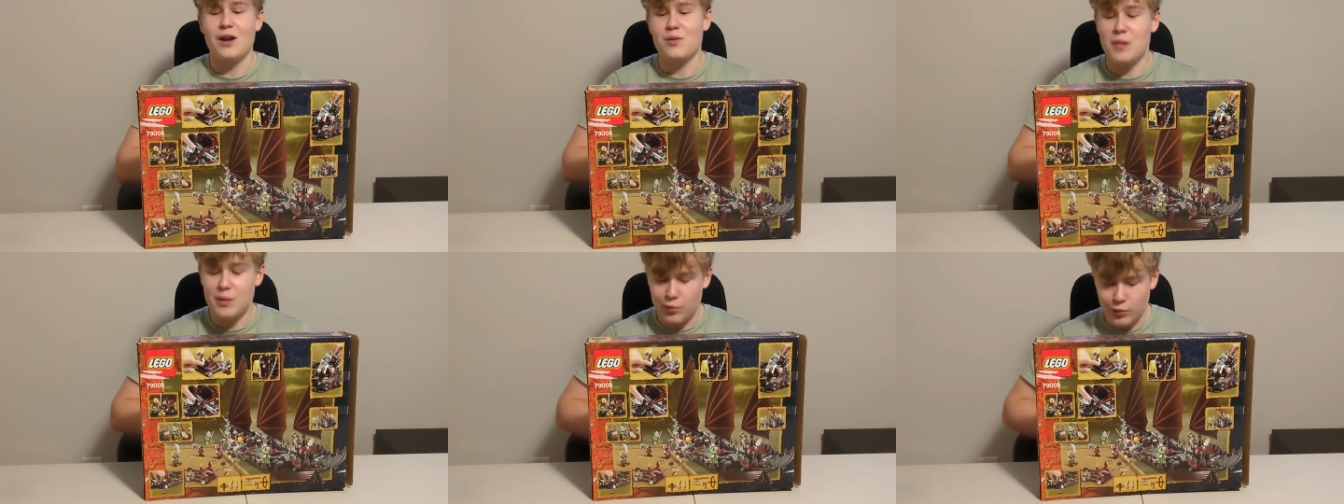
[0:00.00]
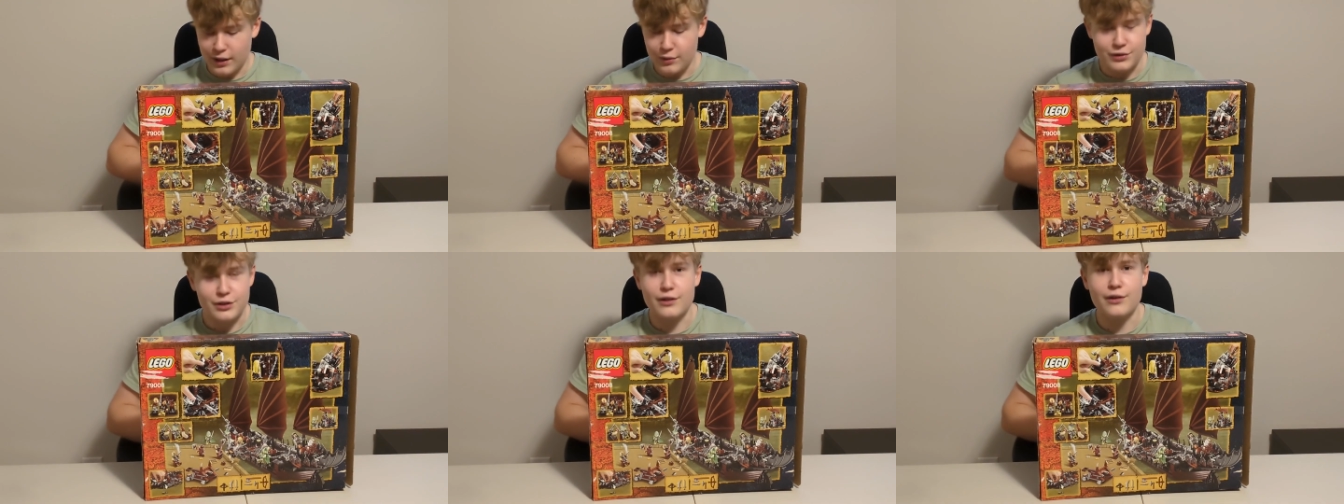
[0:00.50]
I remember when I
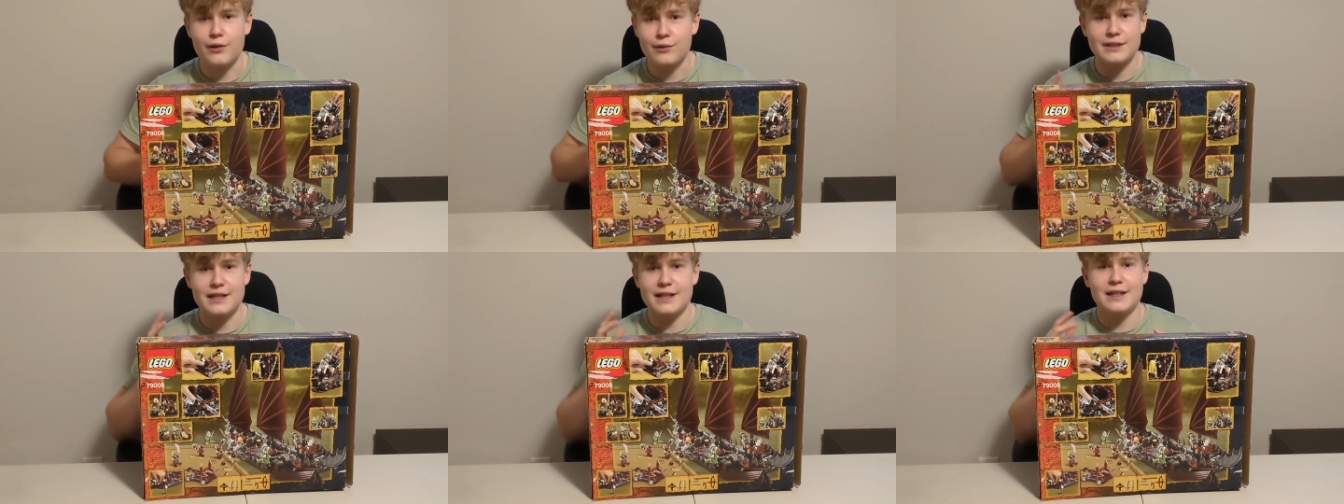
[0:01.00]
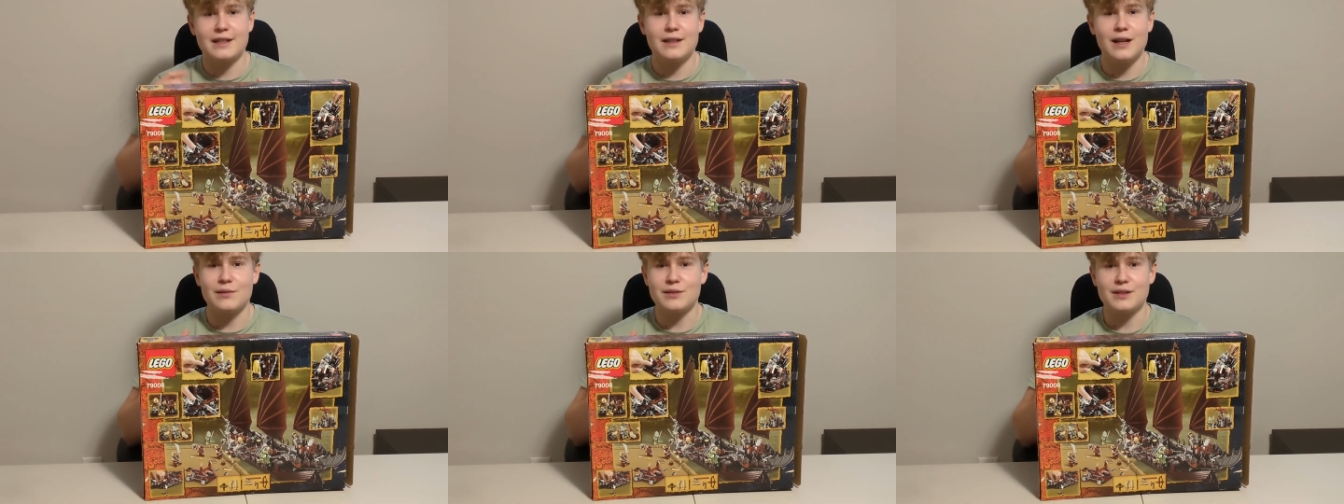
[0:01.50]
was younger, it was like,
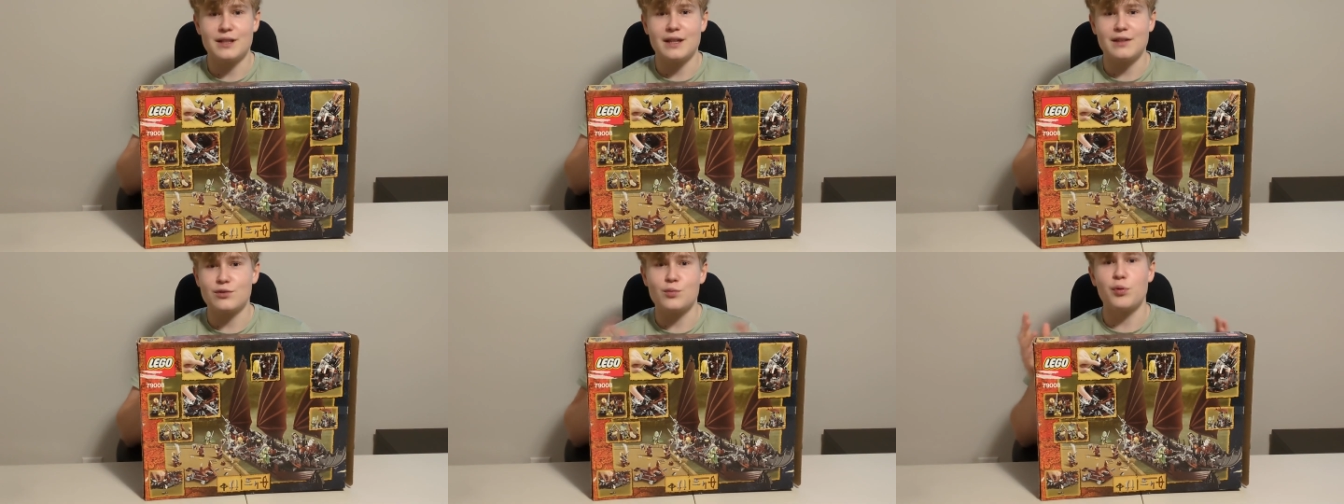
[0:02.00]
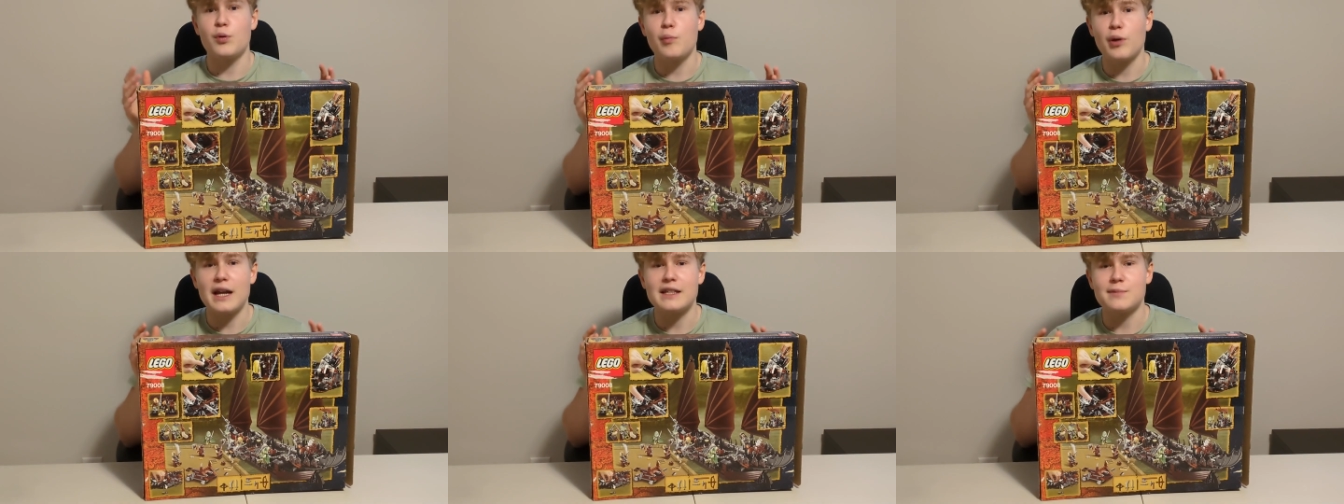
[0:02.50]
I was like super
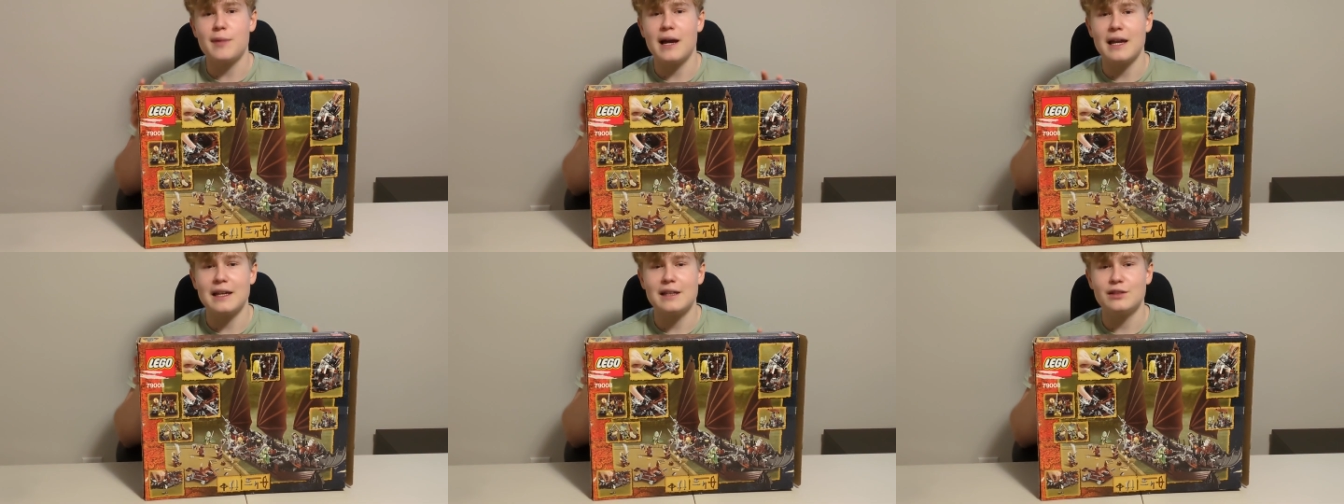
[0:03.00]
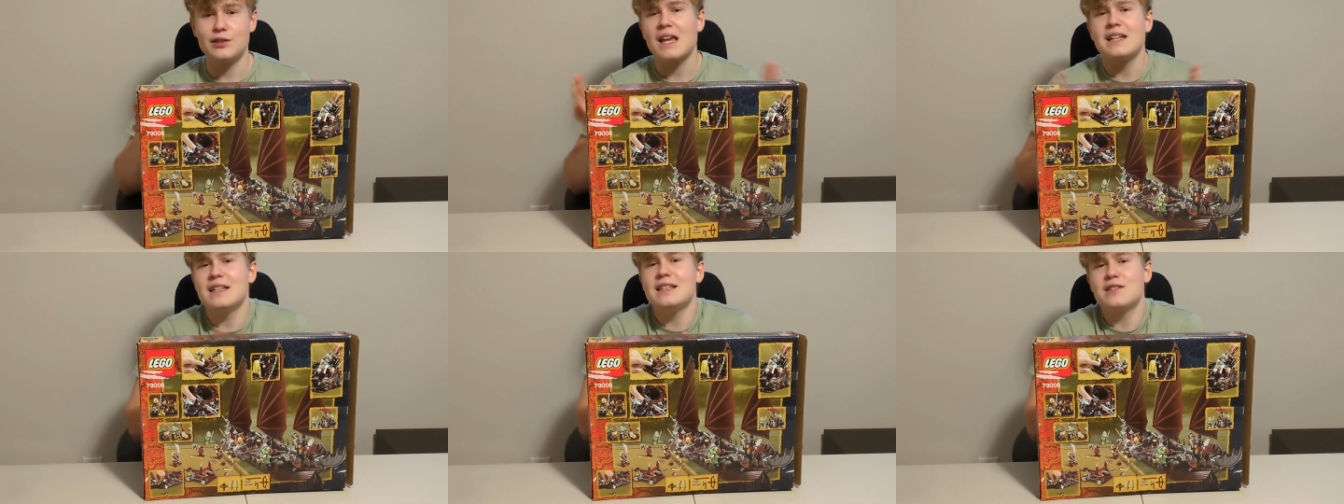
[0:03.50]
impressed by it.
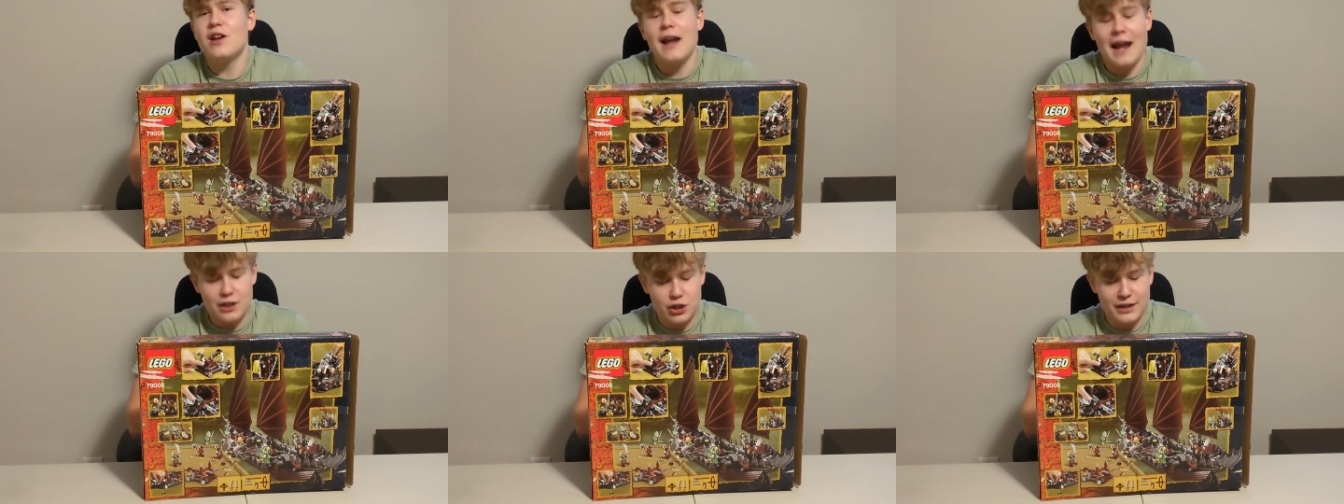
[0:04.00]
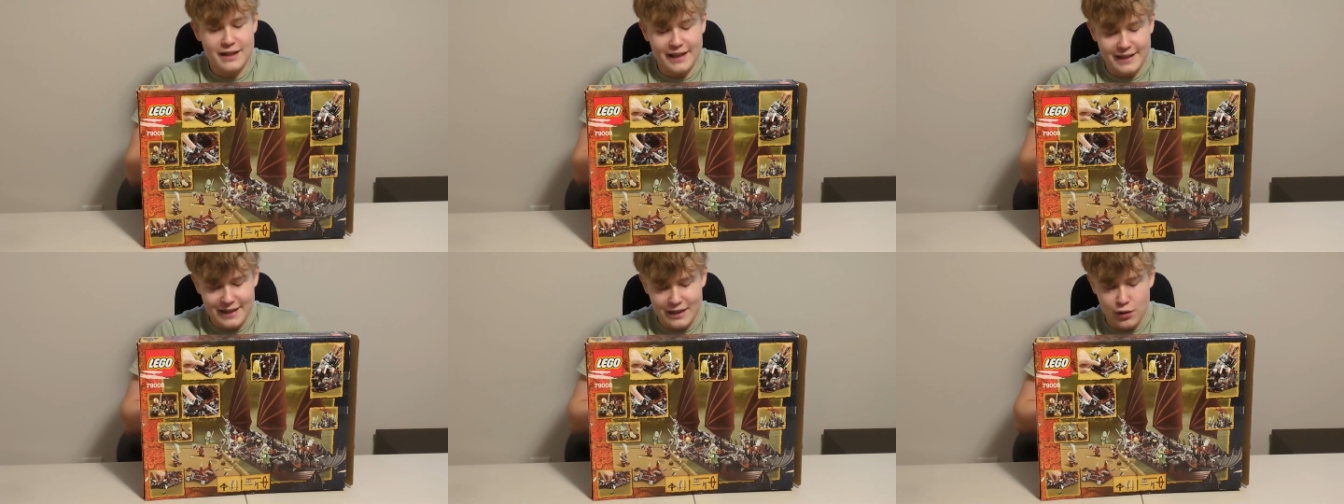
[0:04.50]
it it's not actually
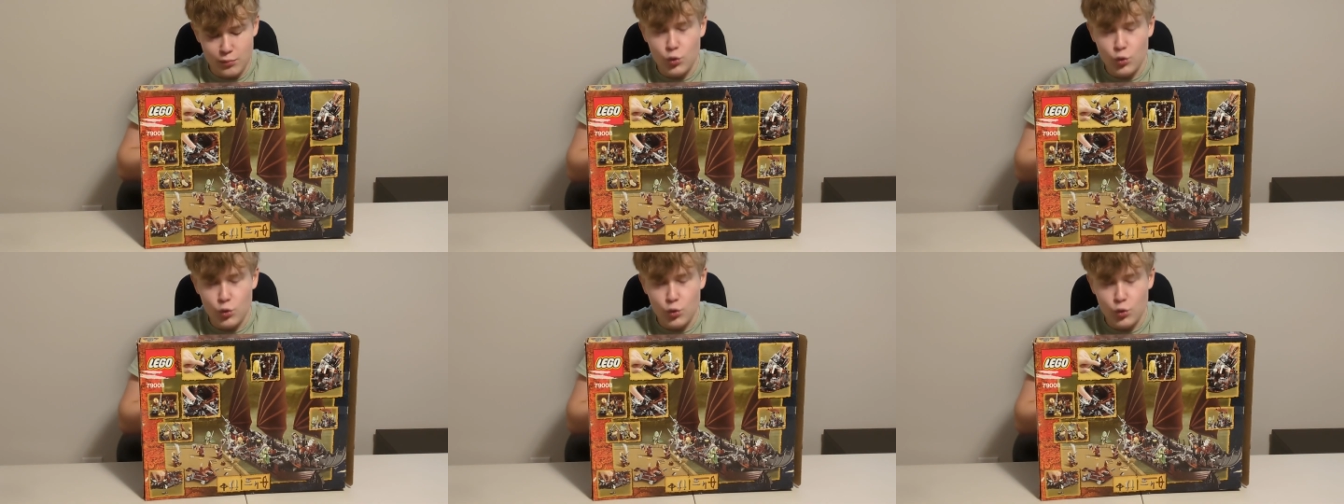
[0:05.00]
like in the